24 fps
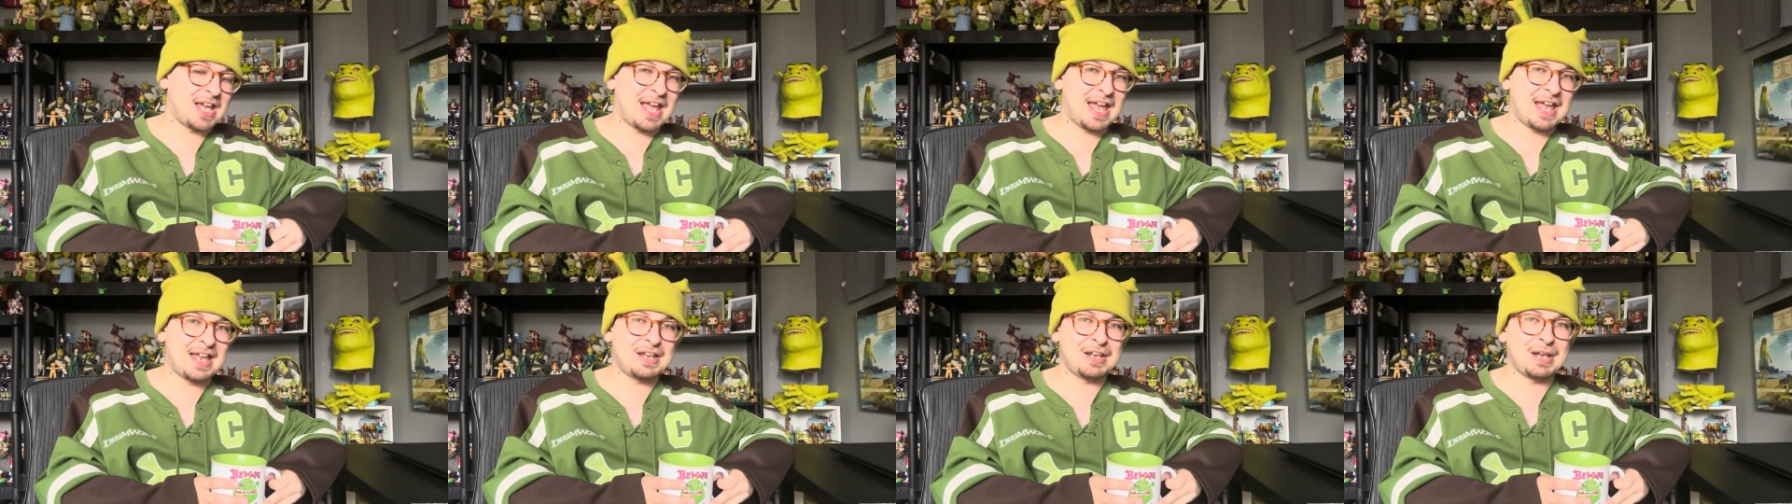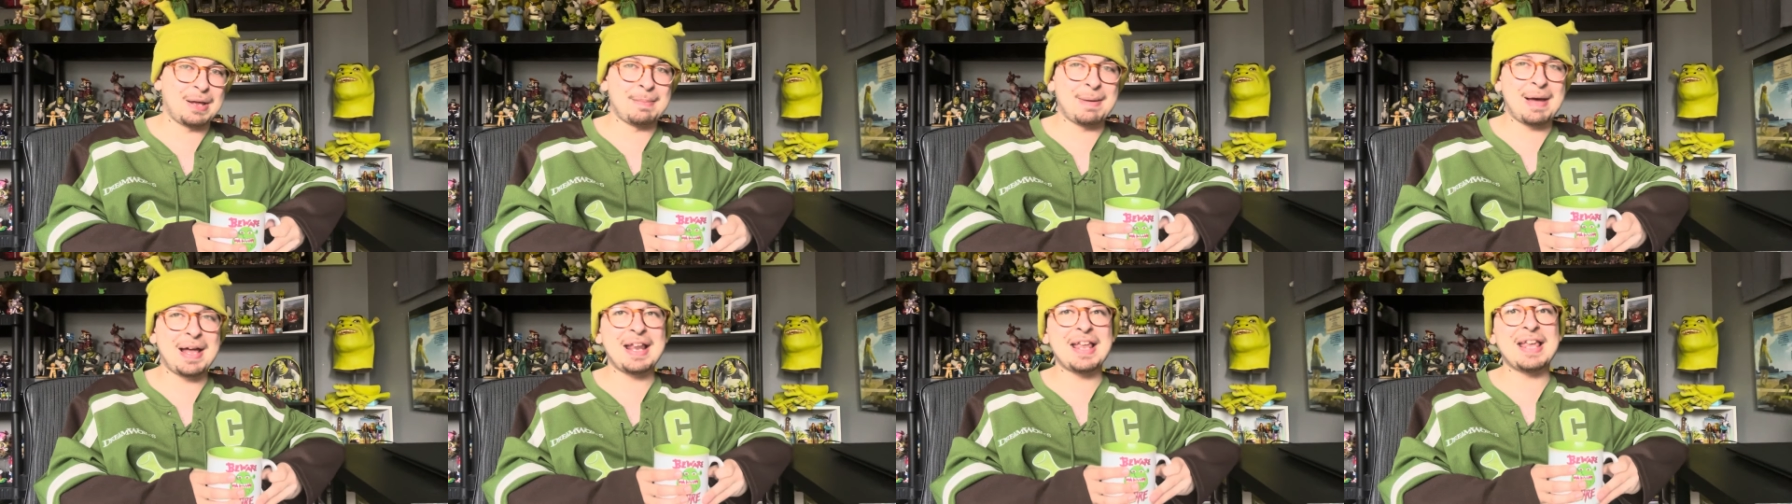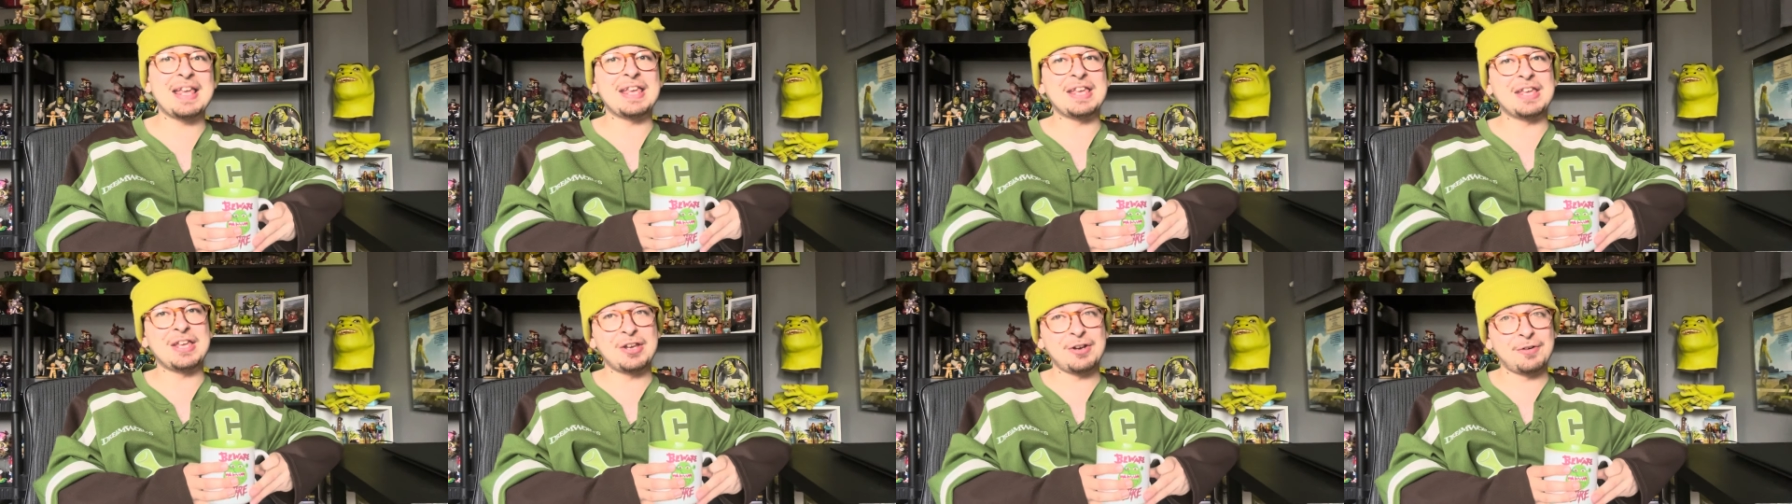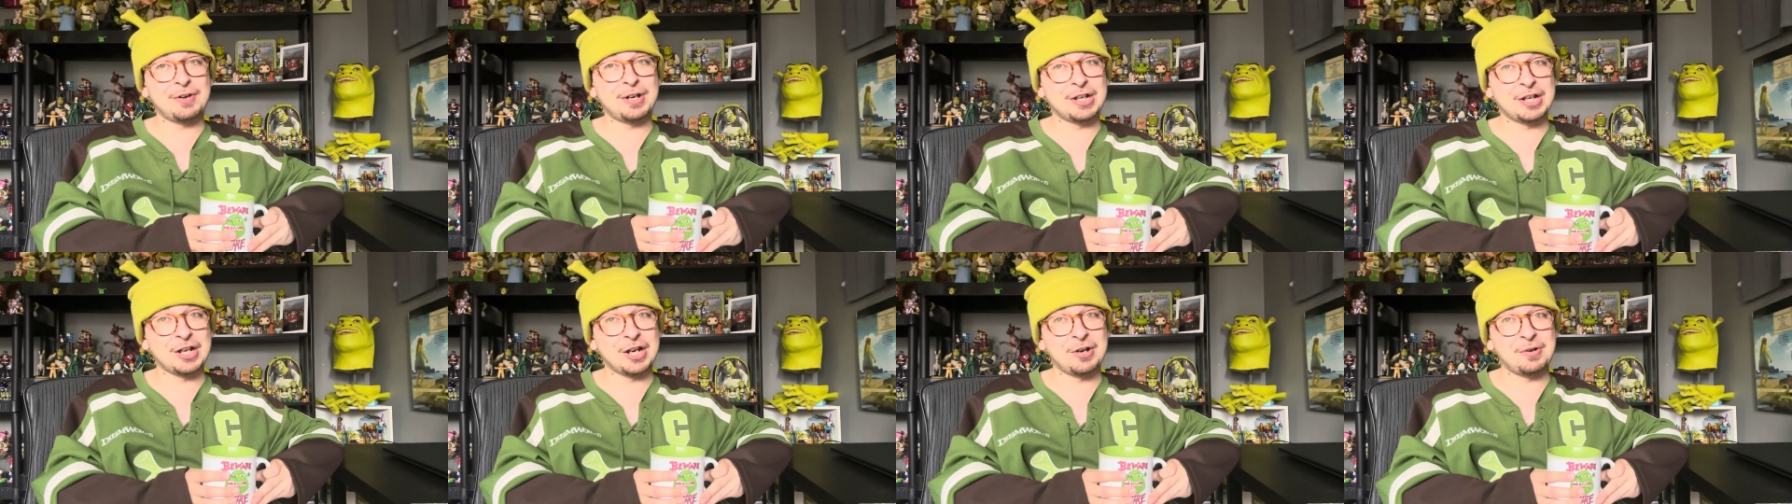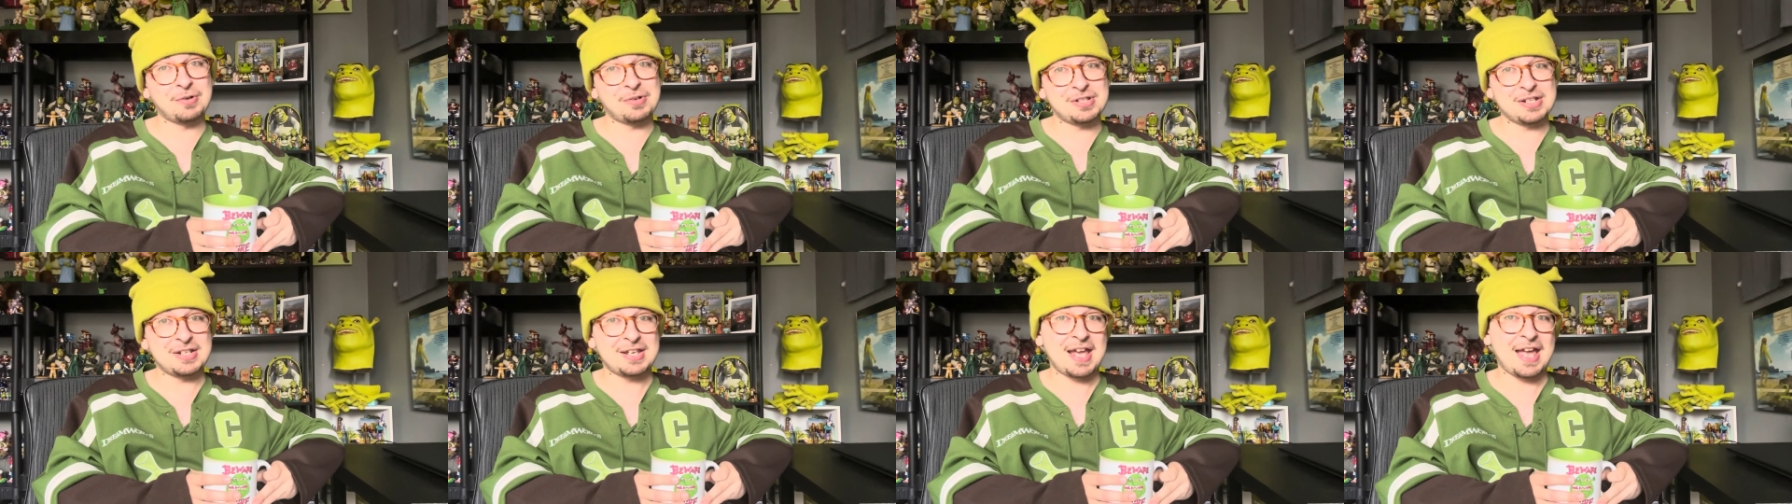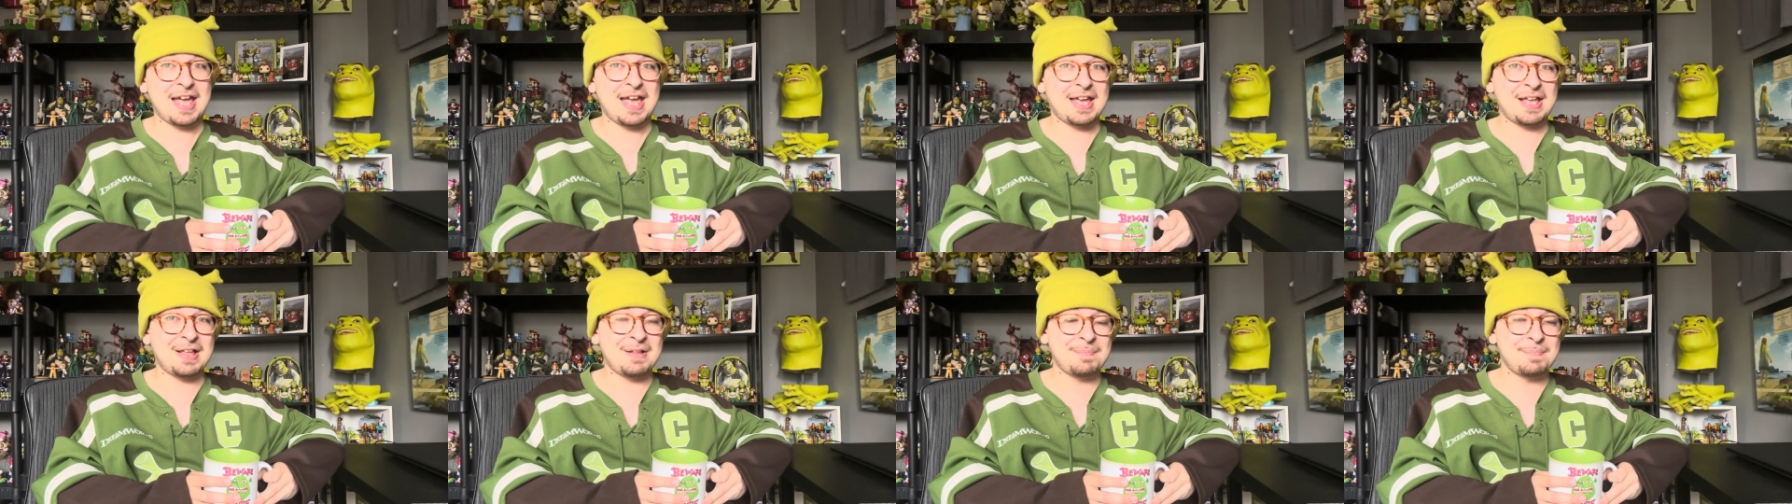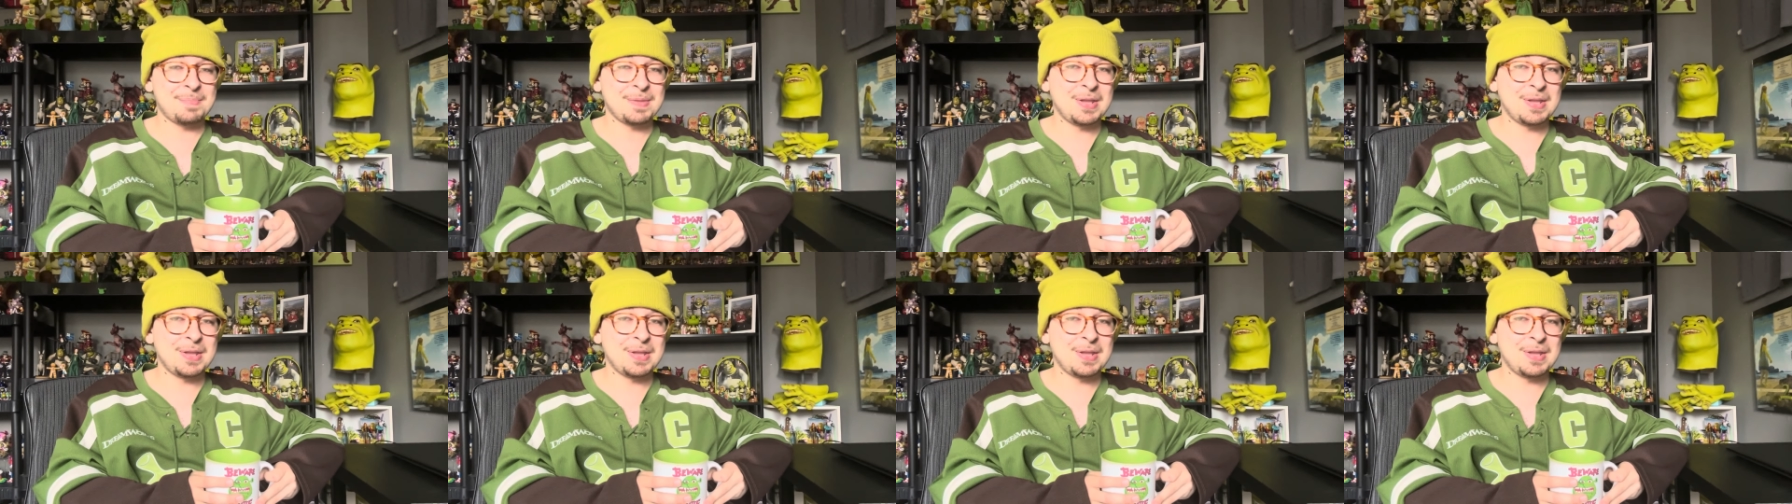and about a year ago today,